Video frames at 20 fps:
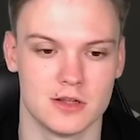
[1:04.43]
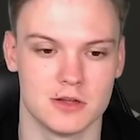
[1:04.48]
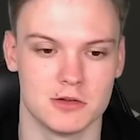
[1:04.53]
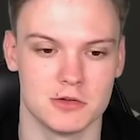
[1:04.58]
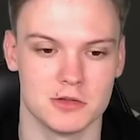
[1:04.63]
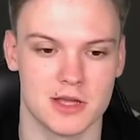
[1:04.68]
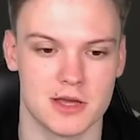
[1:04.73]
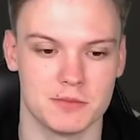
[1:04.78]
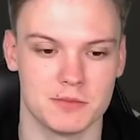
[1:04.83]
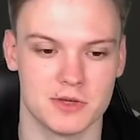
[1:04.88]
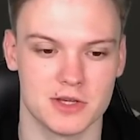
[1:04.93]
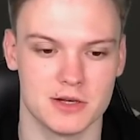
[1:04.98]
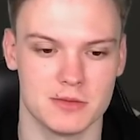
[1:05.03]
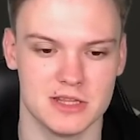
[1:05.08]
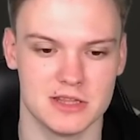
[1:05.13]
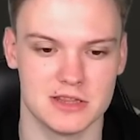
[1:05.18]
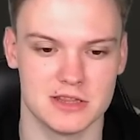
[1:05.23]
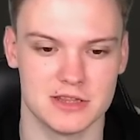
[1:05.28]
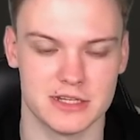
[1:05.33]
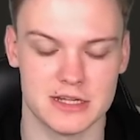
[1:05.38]
Okay, I'm gonna
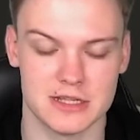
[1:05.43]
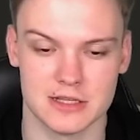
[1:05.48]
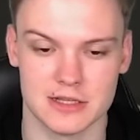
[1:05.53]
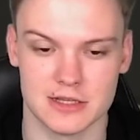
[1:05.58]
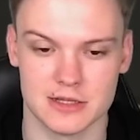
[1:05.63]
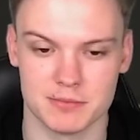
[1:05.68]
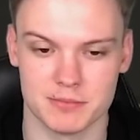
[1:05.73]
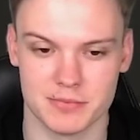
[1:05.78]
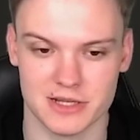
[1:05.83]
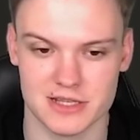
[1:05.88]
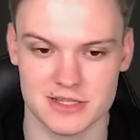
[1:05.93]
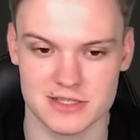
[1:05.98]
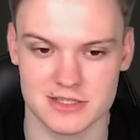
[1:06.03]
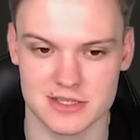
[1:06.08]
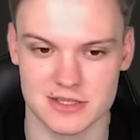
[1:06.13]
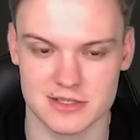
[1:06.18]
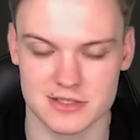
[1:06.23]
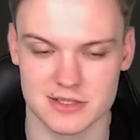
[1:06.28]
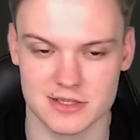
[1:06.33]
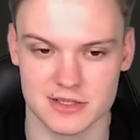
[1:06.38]
be tricky and play
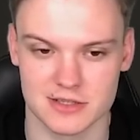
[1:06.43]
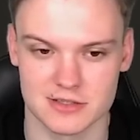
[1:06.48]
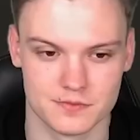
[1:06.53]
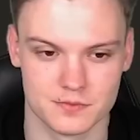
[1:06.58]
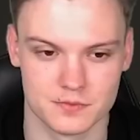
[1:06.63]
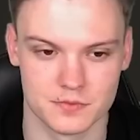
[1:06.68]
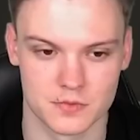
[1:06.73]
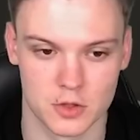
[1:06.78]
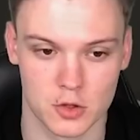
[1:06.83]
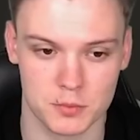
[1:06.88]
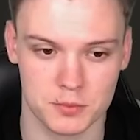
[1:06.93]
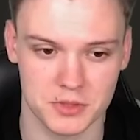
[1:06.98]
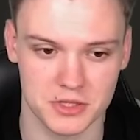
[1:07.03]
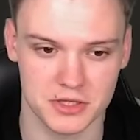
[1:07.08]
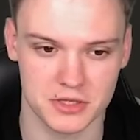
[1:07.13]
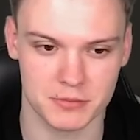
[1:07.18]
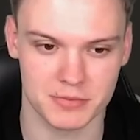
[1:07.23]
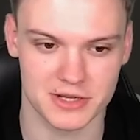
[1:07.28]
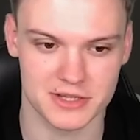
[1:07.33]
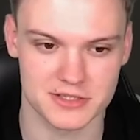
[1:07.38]
c6, hoping
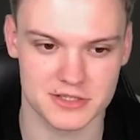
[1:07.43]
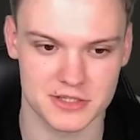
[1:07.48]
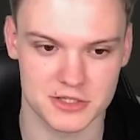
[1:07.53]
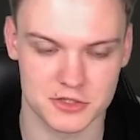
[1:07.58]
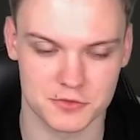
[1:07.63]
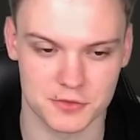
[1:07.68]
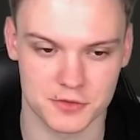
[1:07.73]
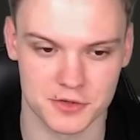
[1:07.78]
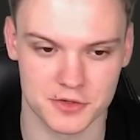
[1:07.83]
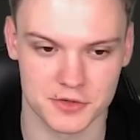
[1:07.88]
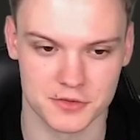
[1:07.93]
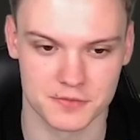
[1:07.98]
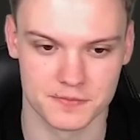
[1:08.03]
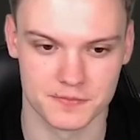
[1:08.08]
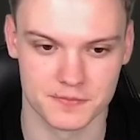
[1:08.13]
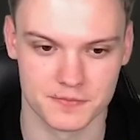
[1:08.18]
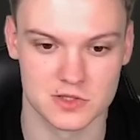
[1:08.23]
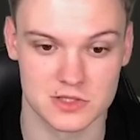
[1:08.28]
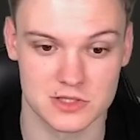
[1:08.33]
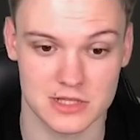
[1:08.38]
he plays h4.
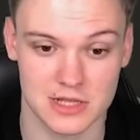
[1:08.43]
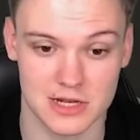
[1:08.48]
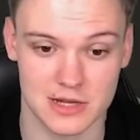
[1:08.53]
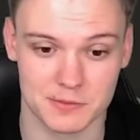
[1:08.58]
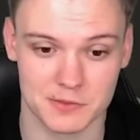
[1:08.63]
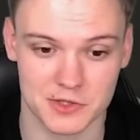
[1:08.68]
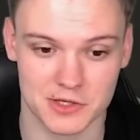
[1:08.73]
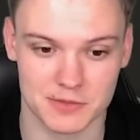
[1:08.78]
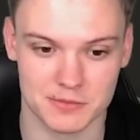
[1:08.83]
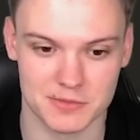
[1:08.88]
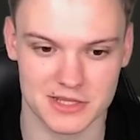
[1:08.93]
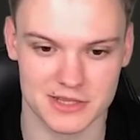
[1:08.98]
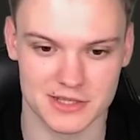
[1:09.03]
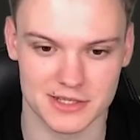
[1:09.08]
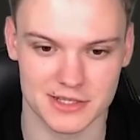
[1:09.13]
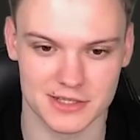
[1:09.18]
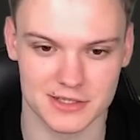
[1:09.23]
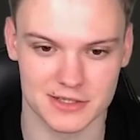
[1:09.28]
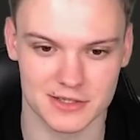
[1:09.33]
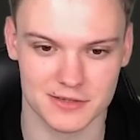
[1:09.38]
Still, I'm gonna be
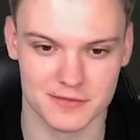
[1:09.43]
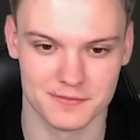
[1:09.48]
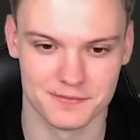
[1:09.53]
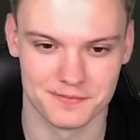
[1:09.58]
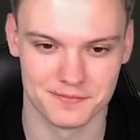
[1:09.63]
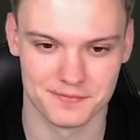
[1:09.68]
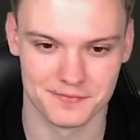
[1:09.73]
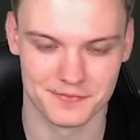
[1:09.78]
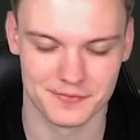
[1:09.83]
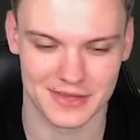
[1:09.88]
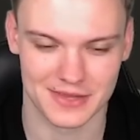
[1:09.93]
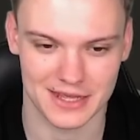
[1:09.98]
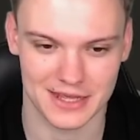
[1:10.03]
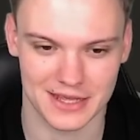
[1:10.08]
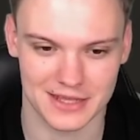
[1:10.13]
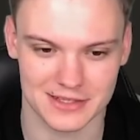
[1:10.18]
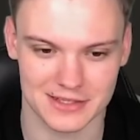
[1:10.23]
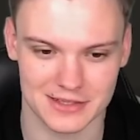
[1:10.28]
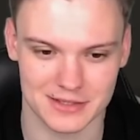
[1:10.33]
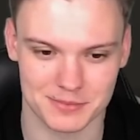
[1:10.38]
tricky,
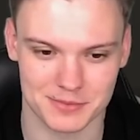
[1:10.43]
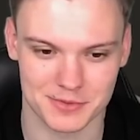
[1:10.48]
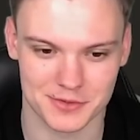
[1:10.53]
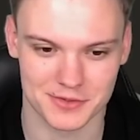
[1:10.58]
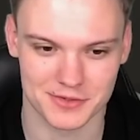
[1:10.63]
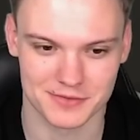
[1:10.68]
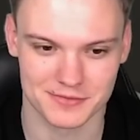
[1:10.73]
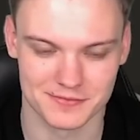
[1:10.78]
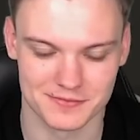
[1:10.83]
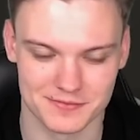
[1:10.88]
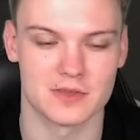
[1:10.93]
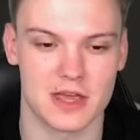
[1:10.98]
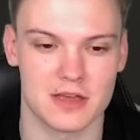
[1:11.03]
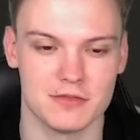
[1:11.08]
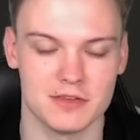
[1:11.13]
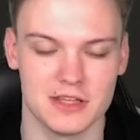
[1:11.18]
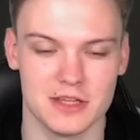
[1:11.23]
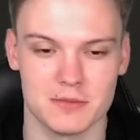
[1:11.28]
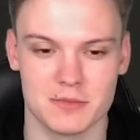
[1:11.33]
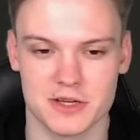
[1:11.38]
hitting the pawn. I
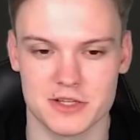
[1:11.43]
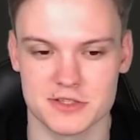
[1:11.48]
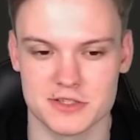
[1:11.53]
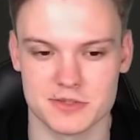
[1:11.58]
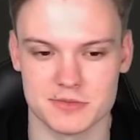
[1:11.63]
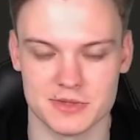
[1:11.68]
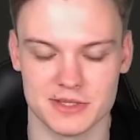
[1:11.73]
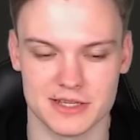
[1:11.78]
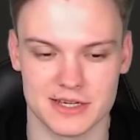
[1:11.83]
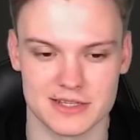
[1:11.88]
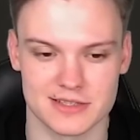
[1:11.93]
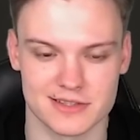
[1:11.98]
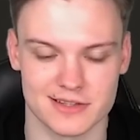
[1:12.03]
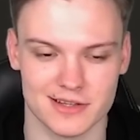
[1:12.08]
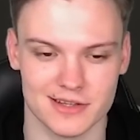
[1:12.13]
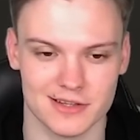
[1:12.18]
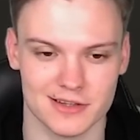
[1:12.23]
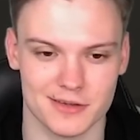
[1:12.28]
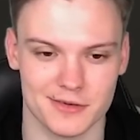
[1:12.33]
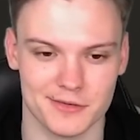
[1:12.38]
think he might just be
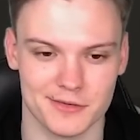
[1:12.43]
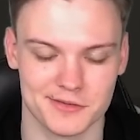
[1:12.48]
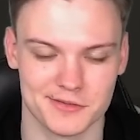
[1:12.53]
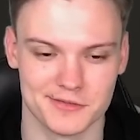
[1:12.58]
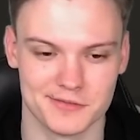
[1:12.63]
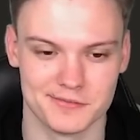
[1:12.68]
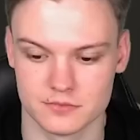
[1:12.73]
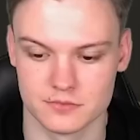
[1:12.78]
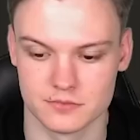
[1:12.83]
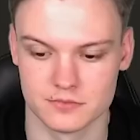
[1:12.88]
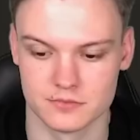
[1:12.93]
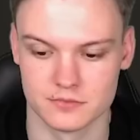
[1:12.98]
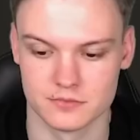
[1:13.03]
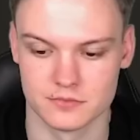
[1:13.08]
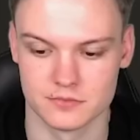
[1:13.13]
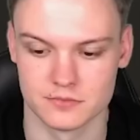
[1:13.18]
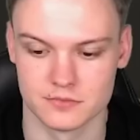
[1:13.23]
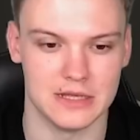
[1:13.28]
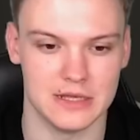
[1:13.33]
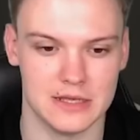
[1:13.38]
castling long.
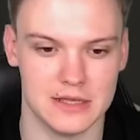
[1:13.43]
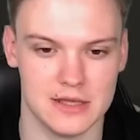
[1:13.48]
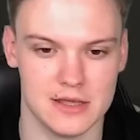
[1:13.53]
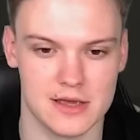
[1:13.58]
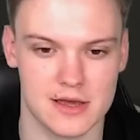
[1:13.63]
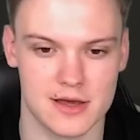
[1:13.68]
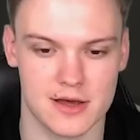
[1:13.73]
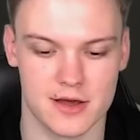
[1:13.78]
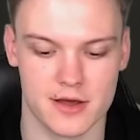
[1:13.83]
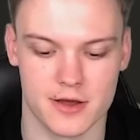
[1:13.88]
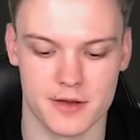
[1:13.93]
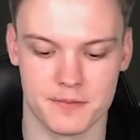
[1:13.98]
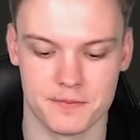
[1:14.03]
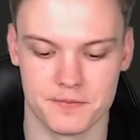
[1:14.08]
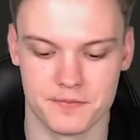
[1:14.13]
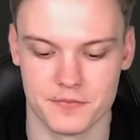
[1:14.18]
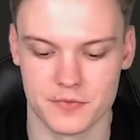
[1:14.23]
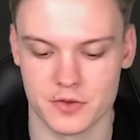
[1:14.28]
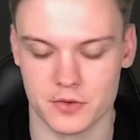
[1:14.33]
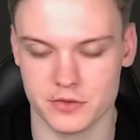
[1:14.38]
Yeah,
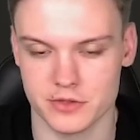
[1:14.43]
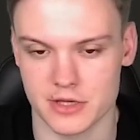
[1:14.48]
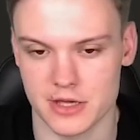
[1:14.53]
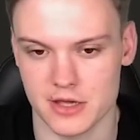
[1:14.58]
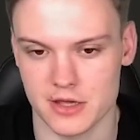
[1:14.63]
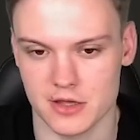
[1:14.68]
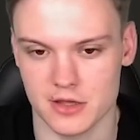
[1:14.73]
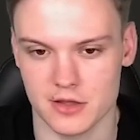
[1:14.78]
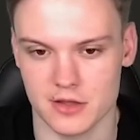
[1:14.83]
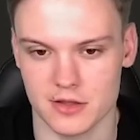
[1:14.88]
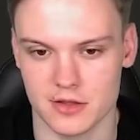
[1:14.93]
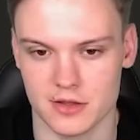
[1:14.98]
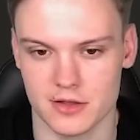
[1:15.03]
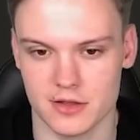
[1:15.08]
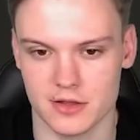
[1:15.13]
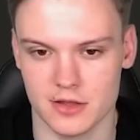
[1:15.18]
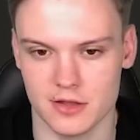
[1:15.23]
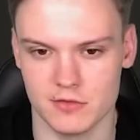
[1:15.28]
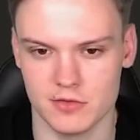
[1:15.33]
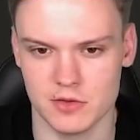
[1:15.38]
okay,
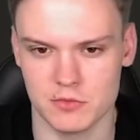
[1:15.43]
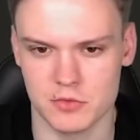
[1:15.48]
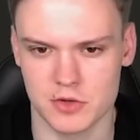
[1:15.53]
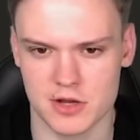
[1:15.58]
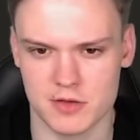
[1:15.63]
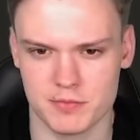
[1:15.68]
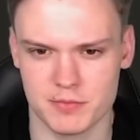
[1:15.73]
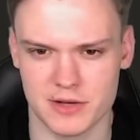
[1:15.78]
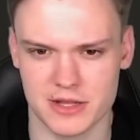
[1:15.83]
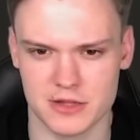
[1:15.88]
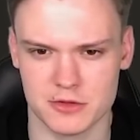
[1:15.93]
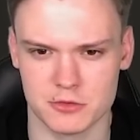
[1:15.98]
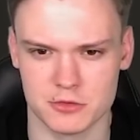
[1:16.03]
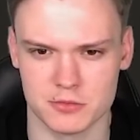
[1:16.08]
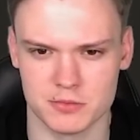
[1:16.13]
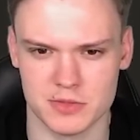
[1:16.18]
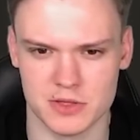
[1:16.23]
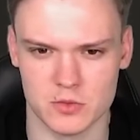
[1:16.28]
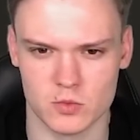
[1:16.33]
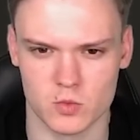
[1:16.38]
if he would have played rook
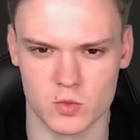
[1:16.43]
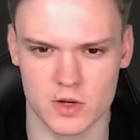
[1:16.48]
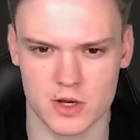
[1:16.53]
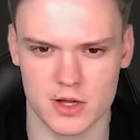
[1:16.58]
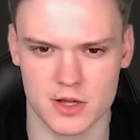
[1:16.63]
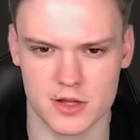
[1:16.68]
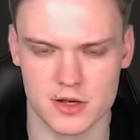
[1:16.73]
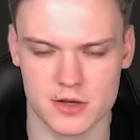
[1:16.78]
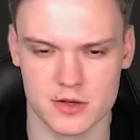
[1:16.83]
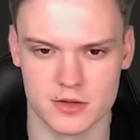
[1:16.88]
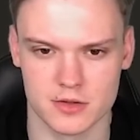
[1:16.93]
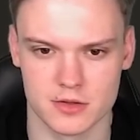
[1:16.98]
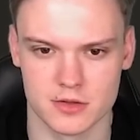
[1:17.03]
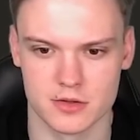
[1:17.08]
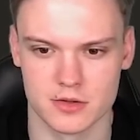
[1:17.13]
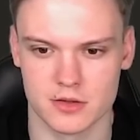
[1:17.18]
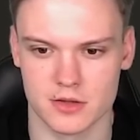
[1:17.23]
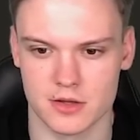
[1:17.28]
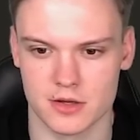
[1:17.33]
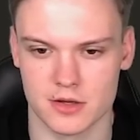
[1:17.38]
b1,
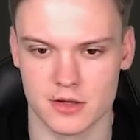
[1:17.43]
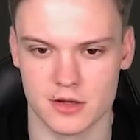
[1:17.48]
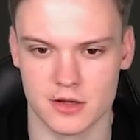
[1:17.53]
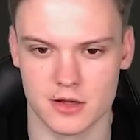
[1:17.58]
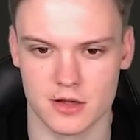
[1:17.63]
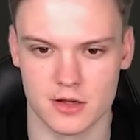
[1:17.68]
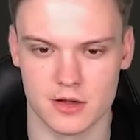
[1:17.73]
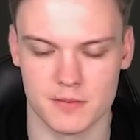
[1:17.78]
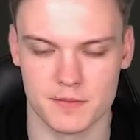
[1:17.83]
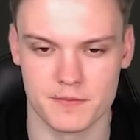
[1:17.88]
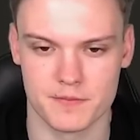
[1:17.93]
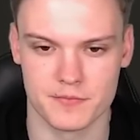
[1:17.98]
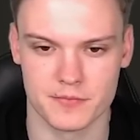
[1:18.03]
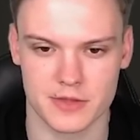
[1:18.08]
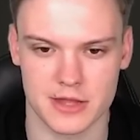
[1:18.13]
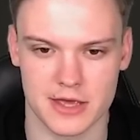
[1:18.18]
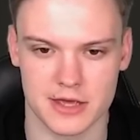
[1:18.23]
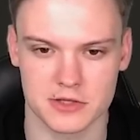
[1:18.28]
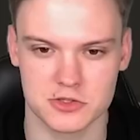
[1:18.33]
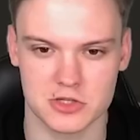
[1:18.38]
I
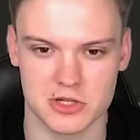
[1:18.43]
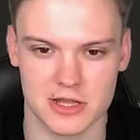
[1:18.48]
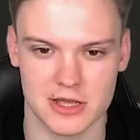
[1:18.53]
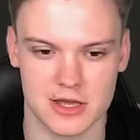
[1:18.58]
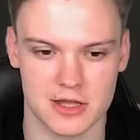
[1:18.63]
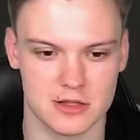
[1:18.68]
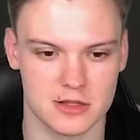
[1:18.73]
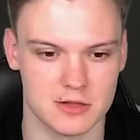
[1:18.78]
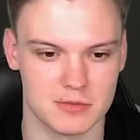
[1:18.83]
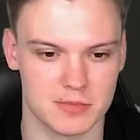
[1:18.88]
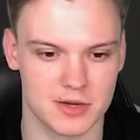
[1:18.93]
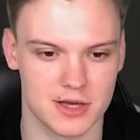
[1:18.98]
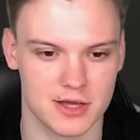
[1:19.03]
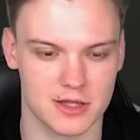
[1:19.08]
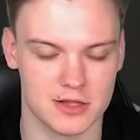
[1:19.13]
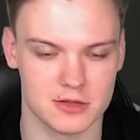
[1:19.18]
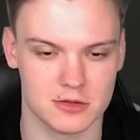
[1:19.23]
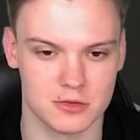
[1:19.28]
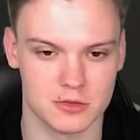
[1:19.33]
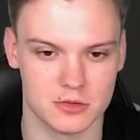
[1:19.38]
actually had in
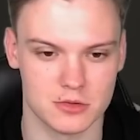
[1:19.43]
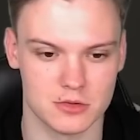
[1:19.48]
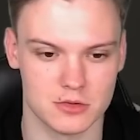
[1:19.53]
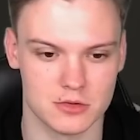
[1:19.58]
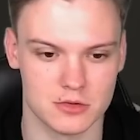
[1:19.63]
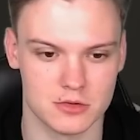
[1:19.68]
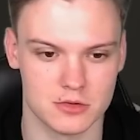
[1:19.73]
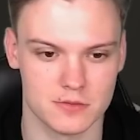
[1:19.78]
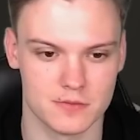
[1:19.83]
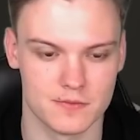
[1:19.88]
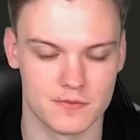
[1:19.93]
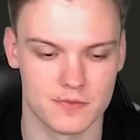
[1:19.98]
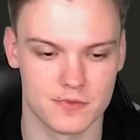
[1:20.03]
mind to